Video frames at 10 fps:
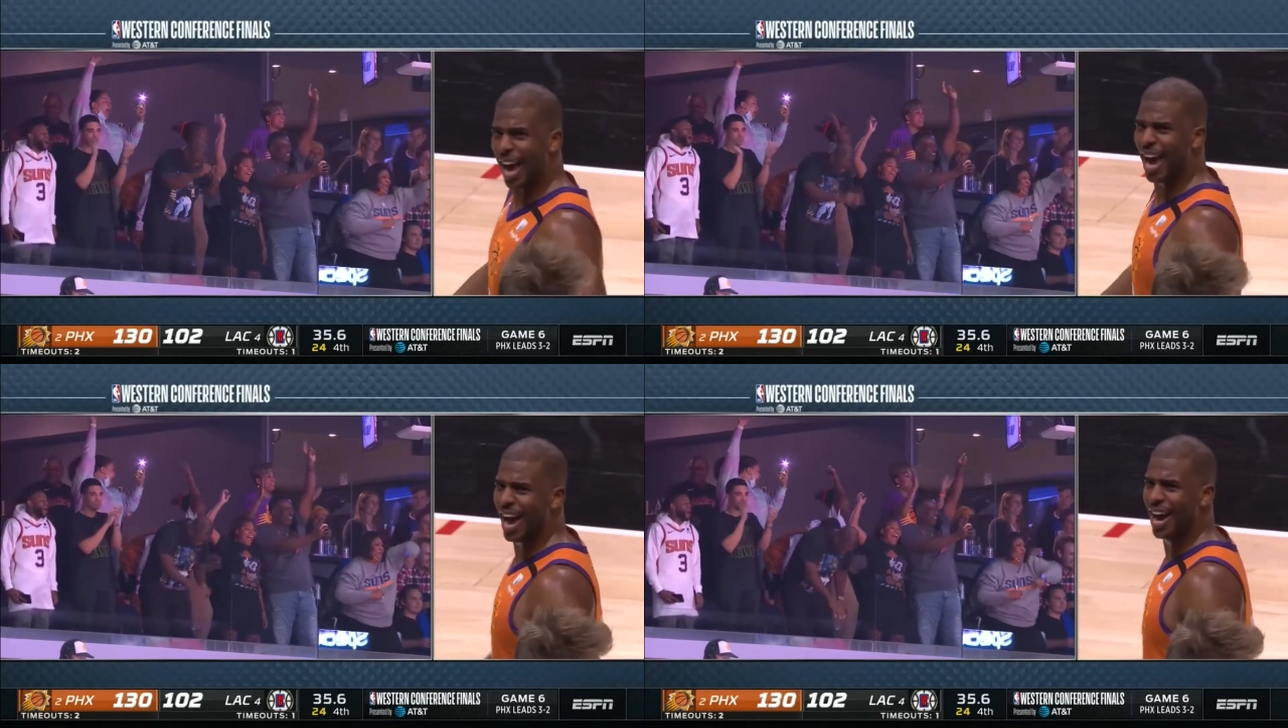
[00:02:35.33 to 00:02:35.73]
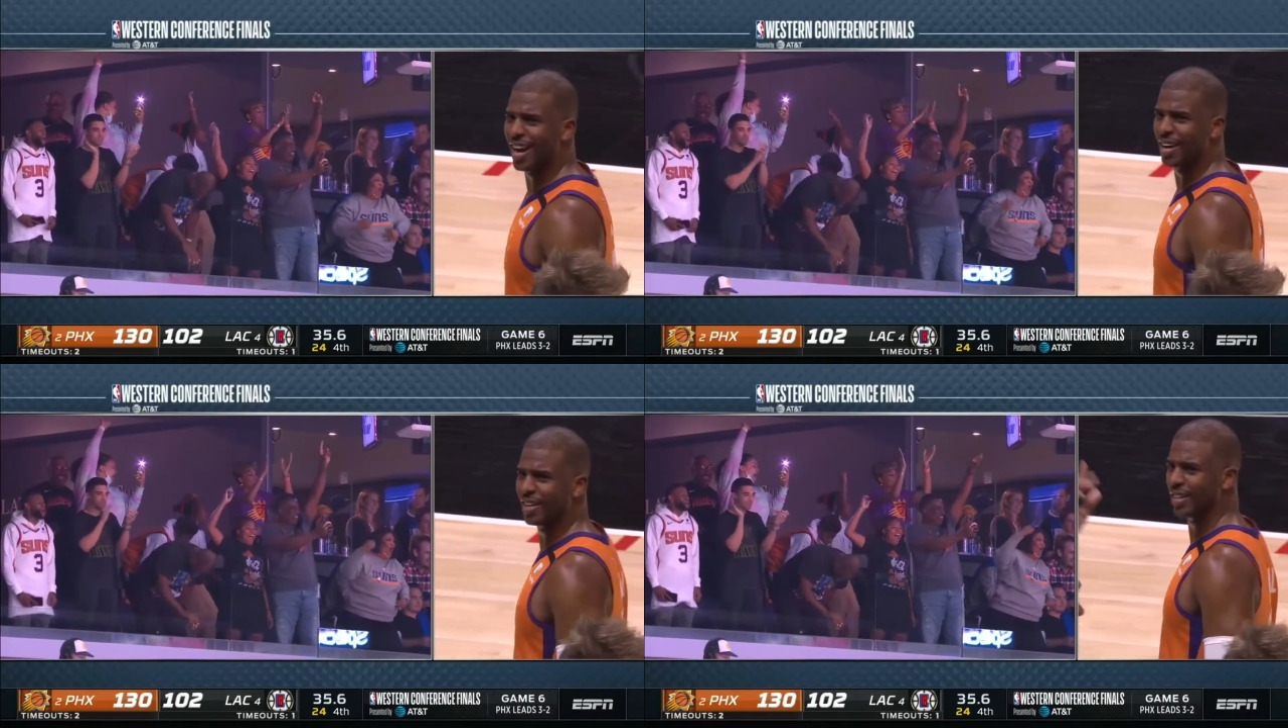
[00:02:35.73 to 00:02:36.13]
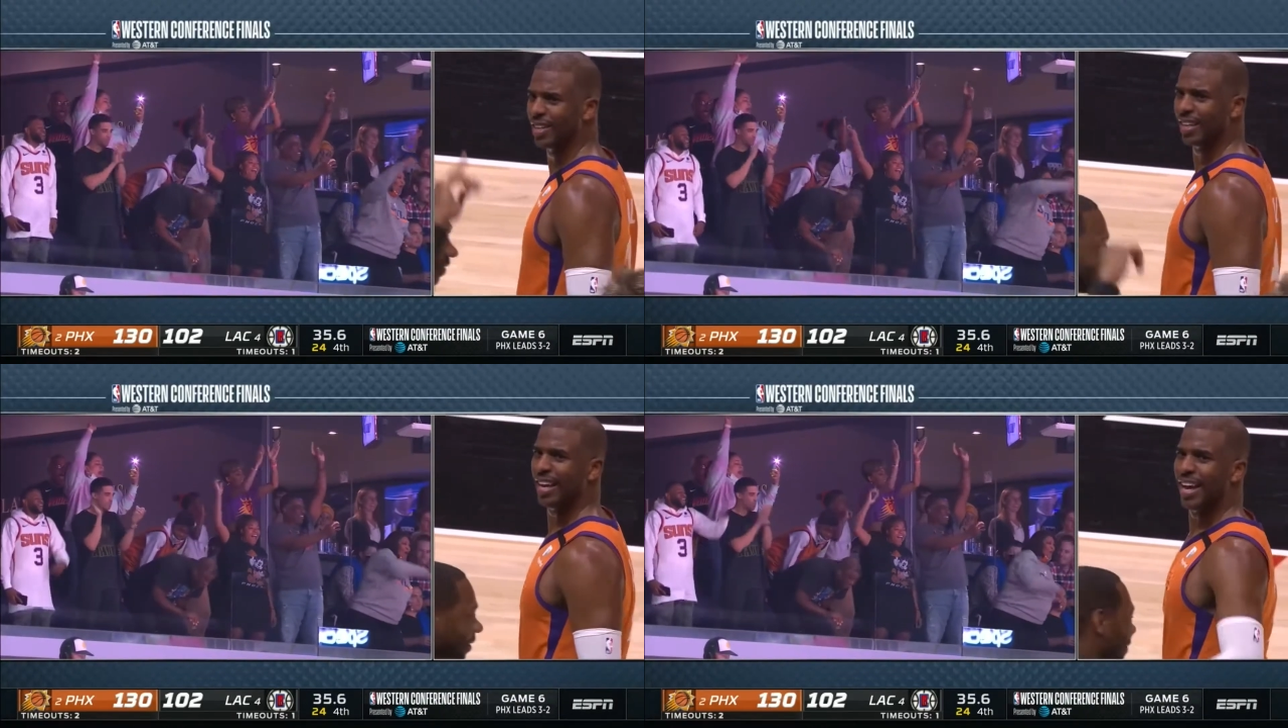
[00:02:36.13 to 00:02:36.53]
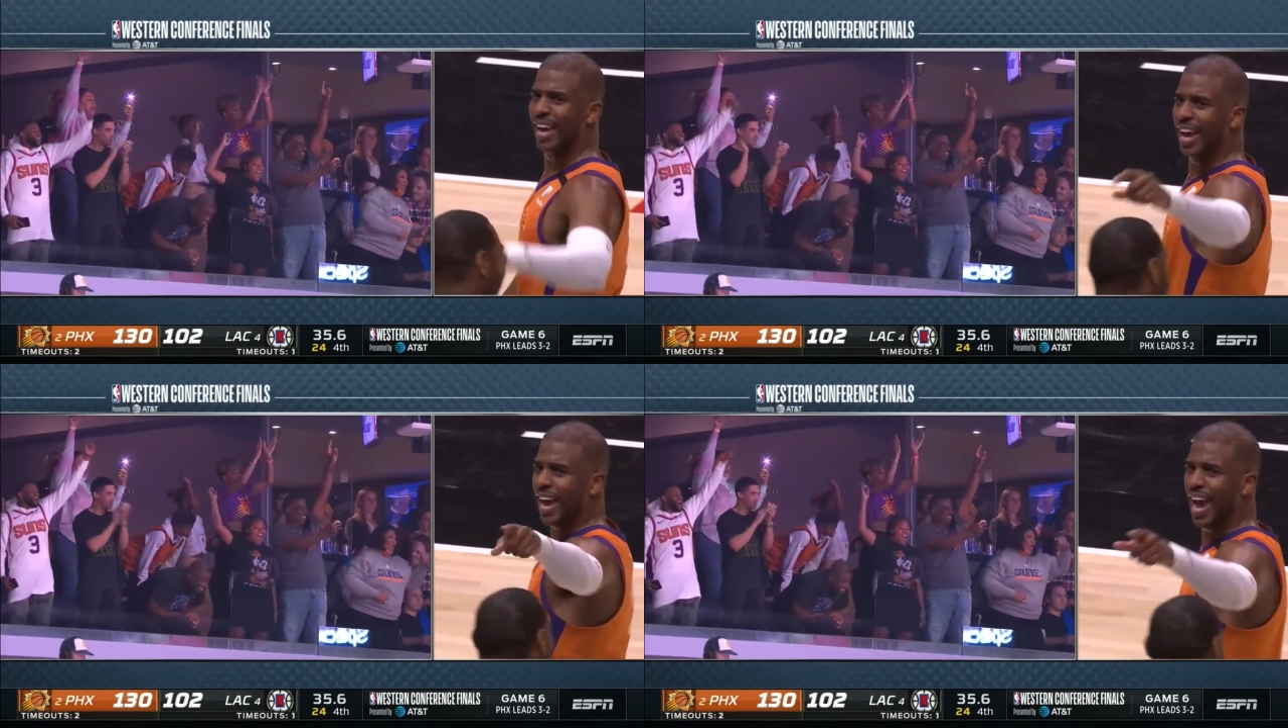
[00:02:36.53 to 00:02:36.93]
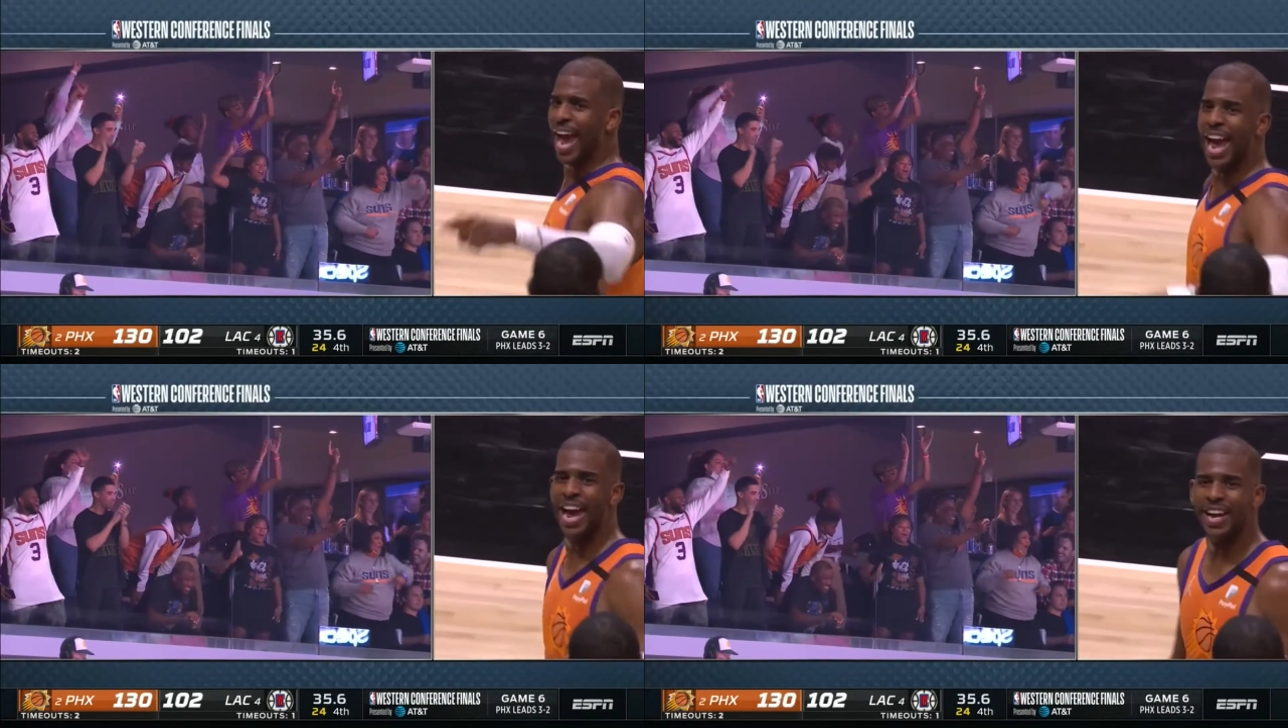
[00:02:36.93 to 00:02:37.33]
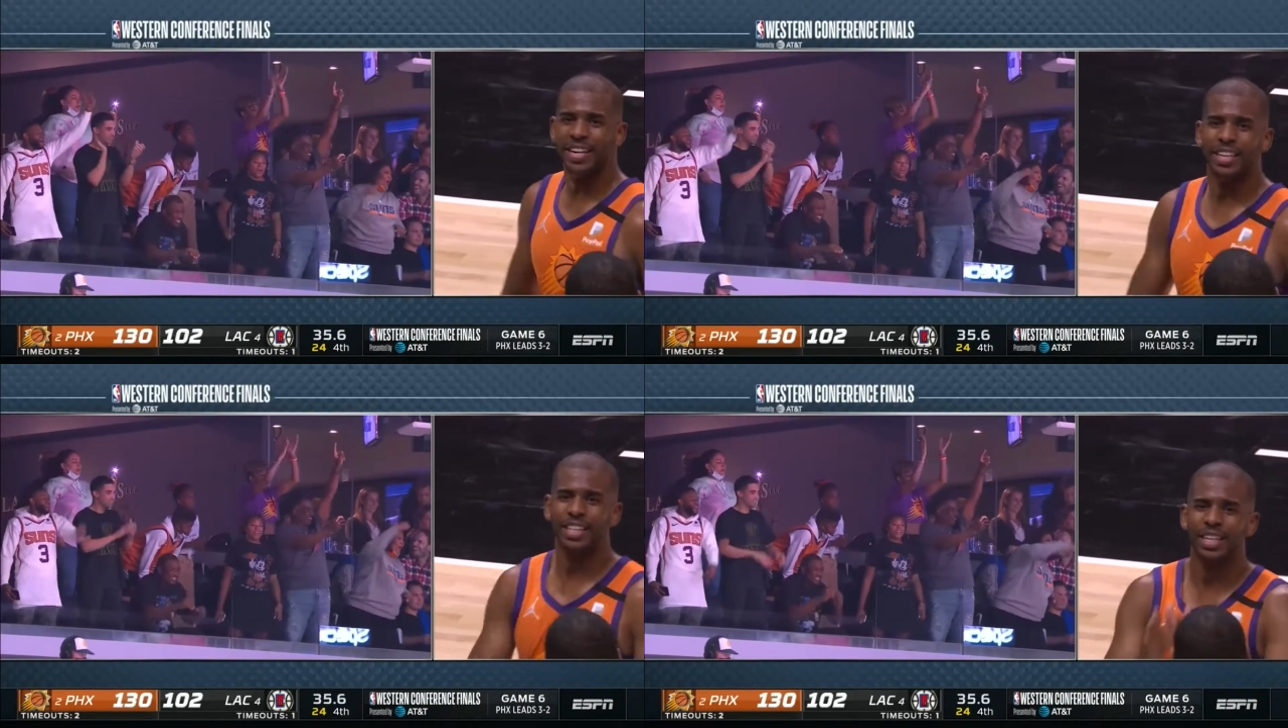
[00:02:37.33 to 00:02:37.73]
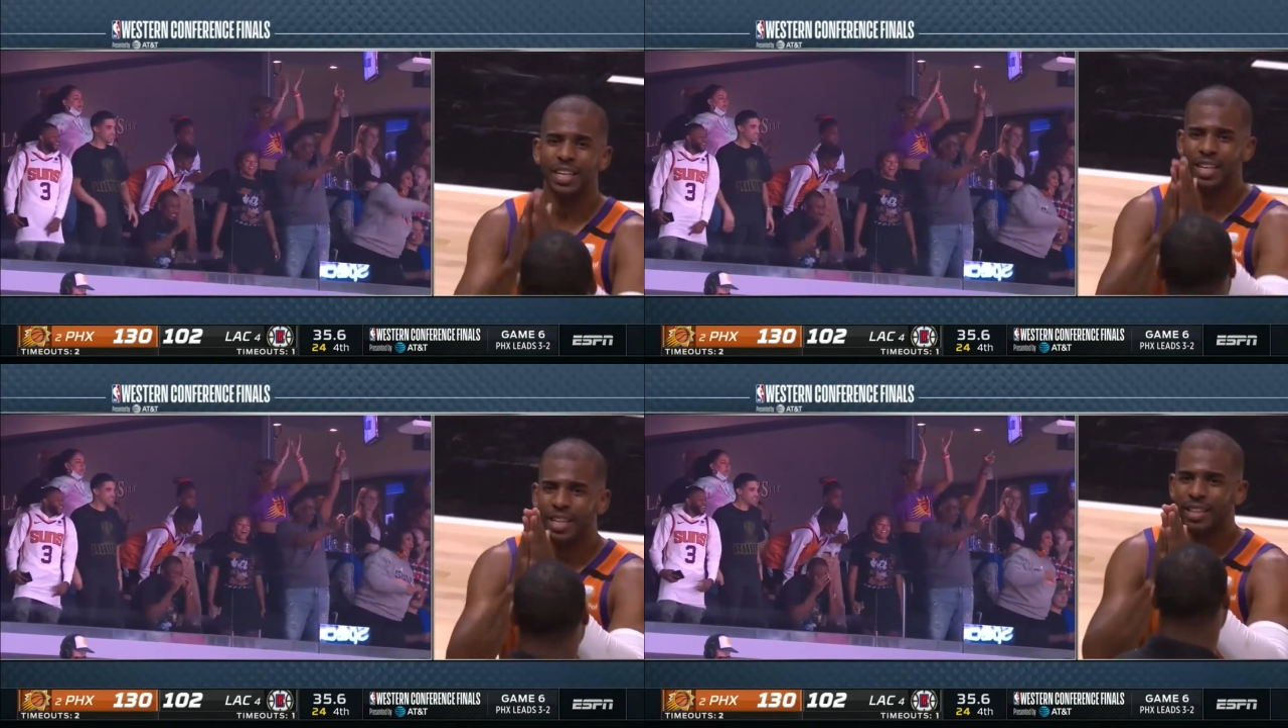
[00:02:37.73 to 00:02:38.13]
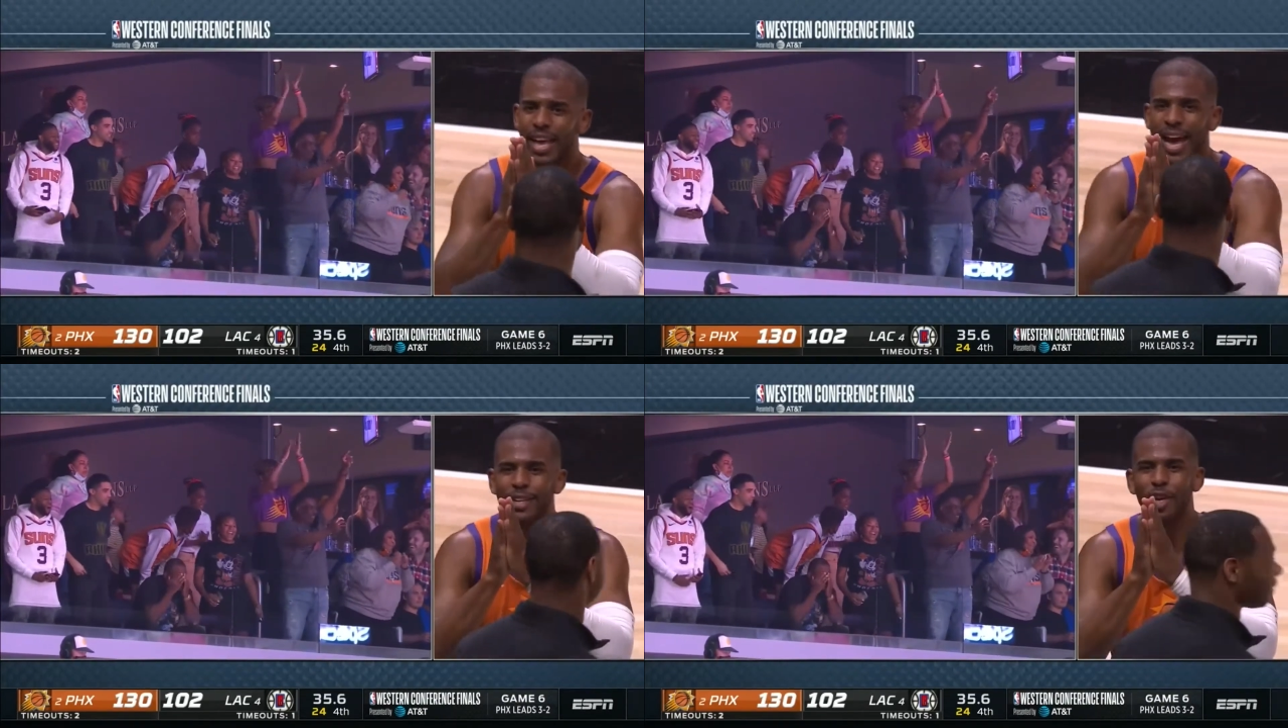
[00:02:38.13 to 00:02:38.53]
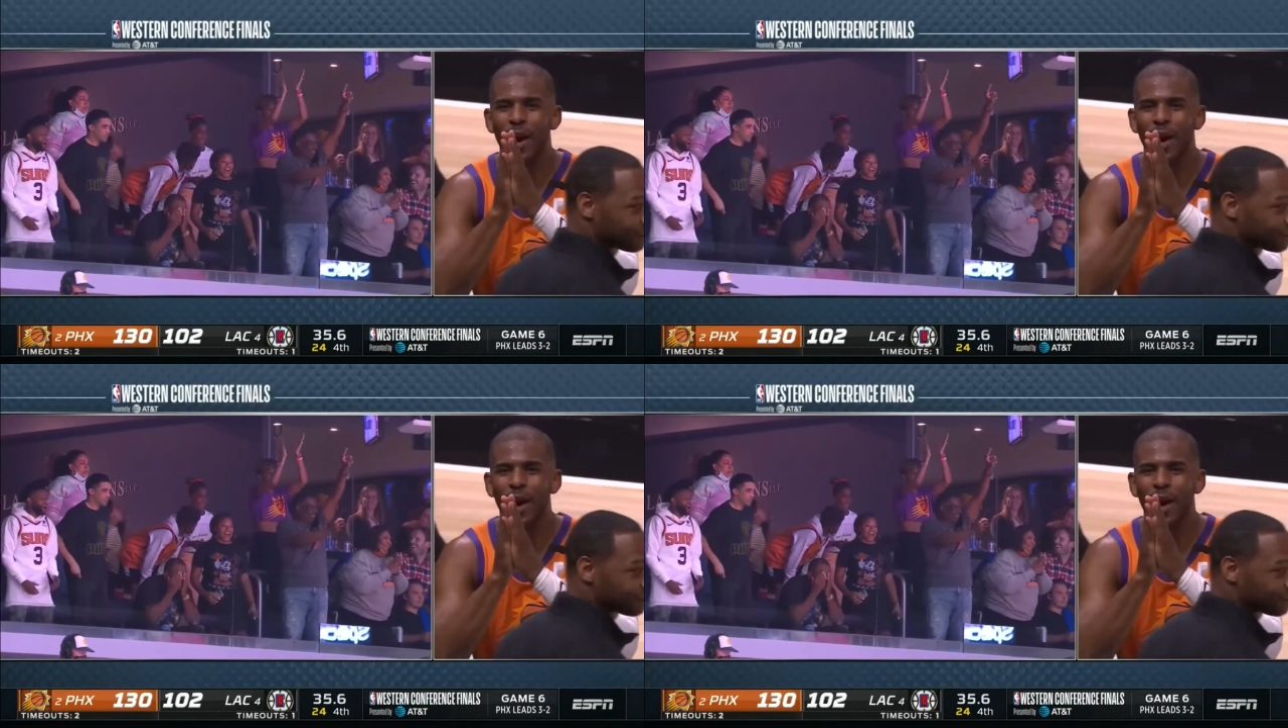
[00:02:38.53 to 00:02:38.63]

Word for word: regardless if it's Milwaukee or Atlanta.